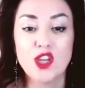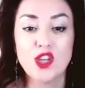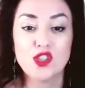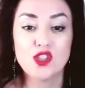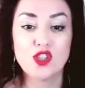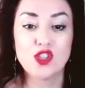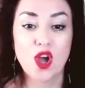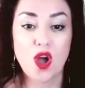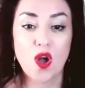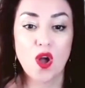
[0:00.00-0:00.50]

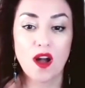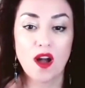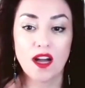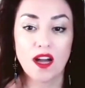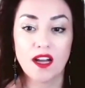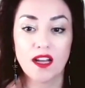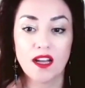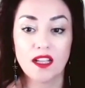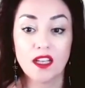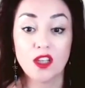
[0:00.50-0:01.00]
So
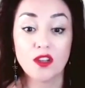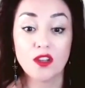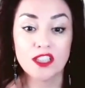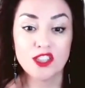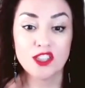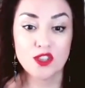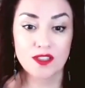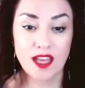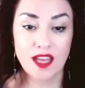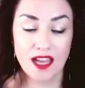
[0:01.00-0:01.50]
look
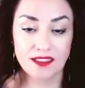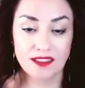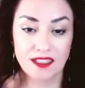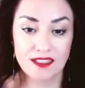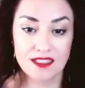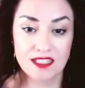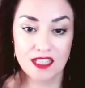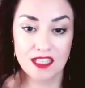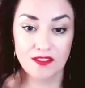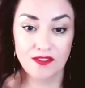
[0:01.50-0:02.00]
into that
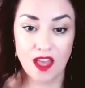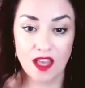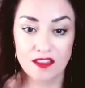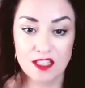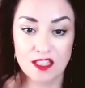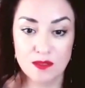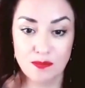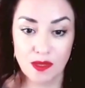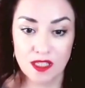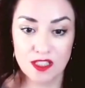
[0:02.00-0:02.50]
and see if
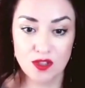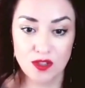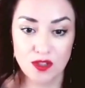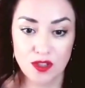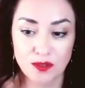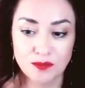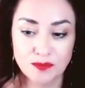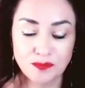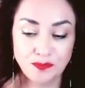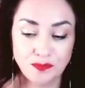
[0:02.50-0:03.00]
that speaks to
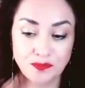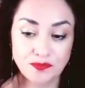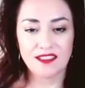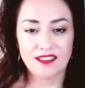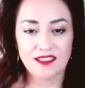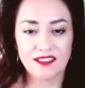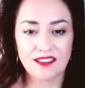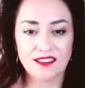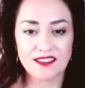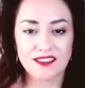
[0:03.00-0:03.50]
you.
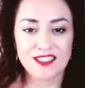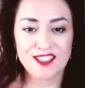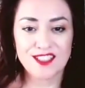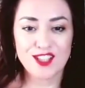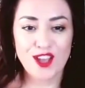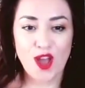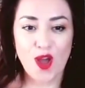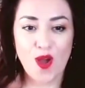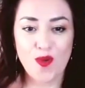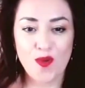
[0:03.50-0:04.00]

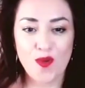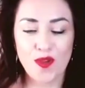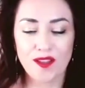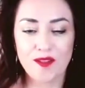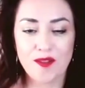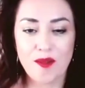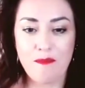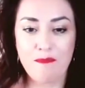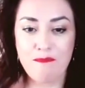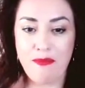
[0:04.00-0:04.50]
So
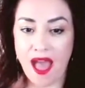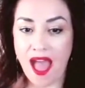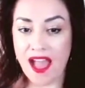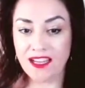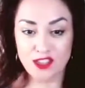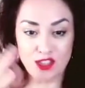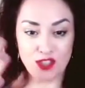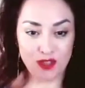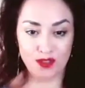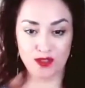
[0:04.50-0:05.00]

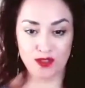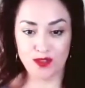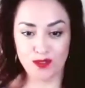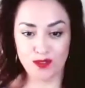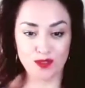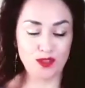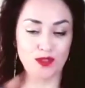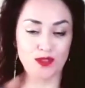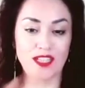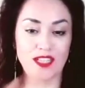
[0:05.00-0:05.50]
back
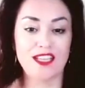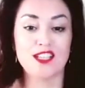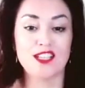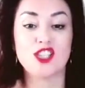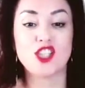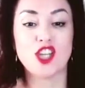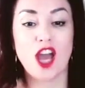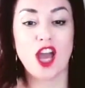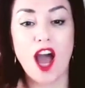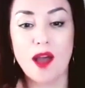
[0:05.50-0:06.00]
to
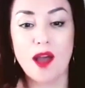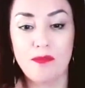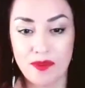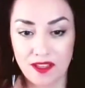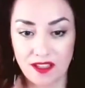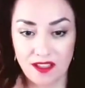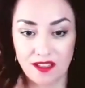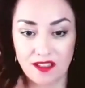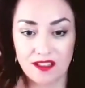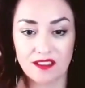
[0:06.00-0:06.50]
today's
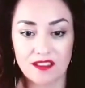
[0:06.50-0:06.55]
topic